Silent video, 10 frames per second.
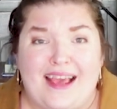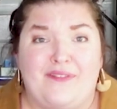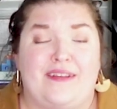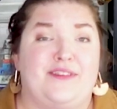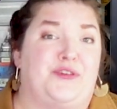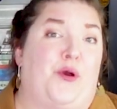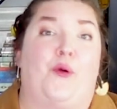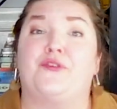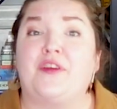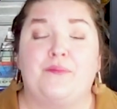to dive into
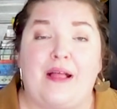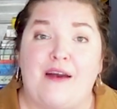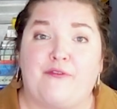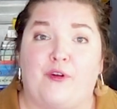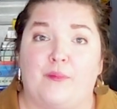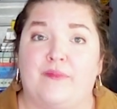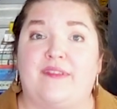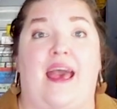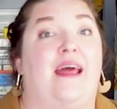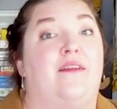hosting platforms
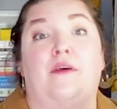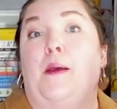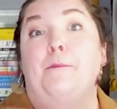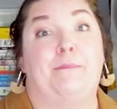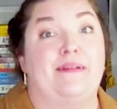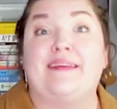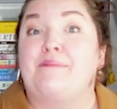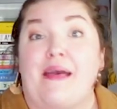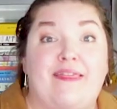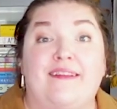and building
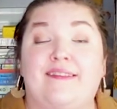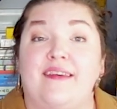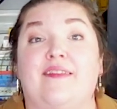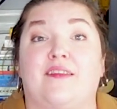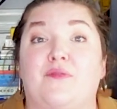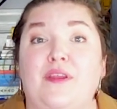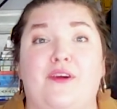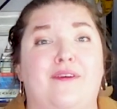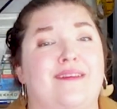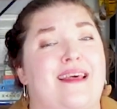methods in this
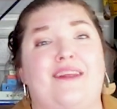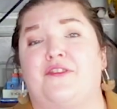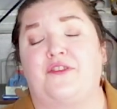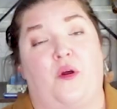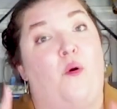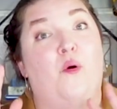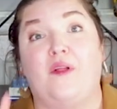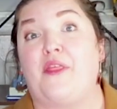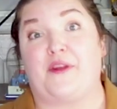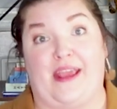video because that is just a whole
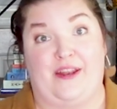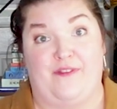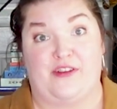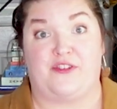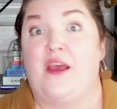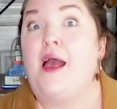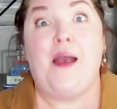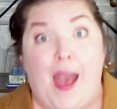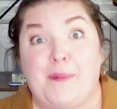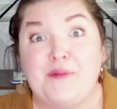other can of fish.
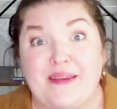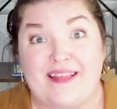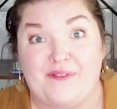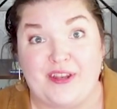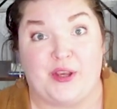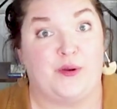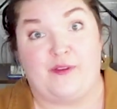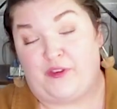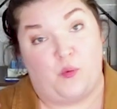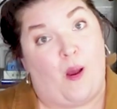Happy to make that video
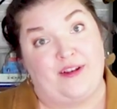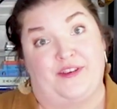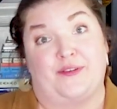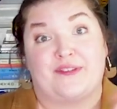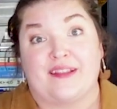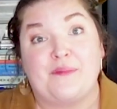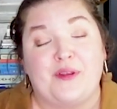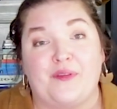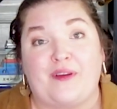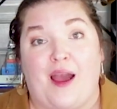if you want to. So let me know
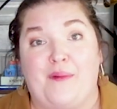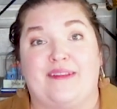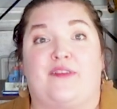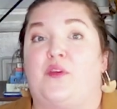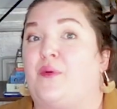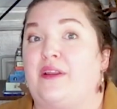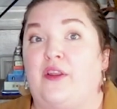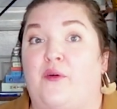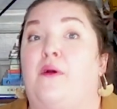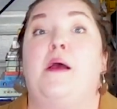in the comments if you want to
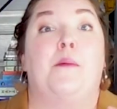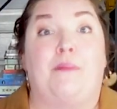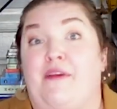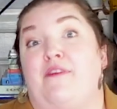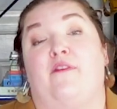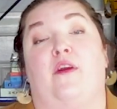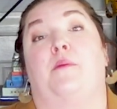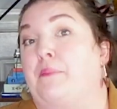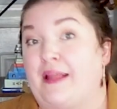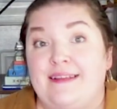know my favorite
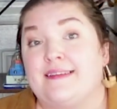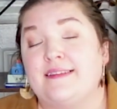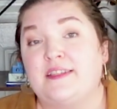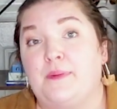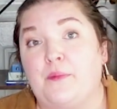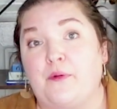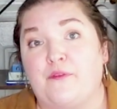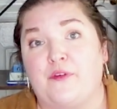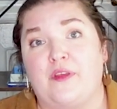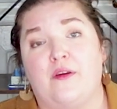places to build
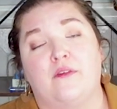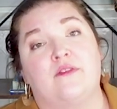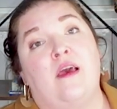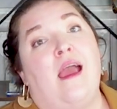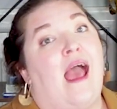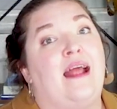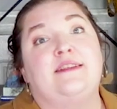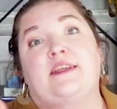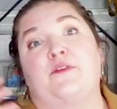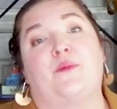portfolios and
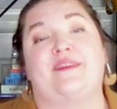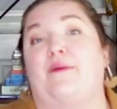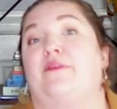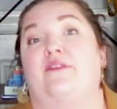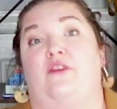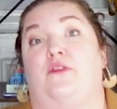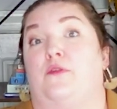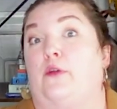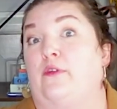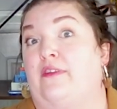different ones I would suggest for
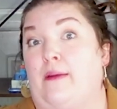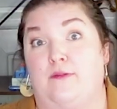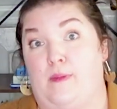different types of